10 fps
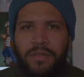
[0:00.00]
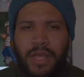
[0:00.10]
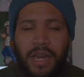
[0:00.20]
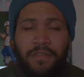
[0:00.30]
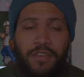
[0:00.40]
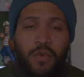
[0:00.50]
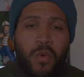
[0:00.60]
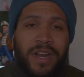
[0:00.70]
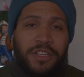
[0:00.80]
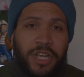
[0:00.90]
that if you
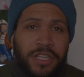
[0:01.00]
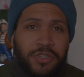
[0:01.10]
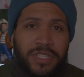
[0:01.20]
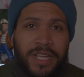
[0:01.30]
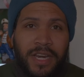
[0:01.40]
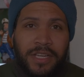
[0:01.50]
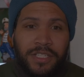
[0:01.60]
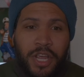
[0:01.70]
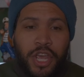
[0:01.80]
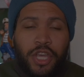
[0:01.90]
want to change your settings,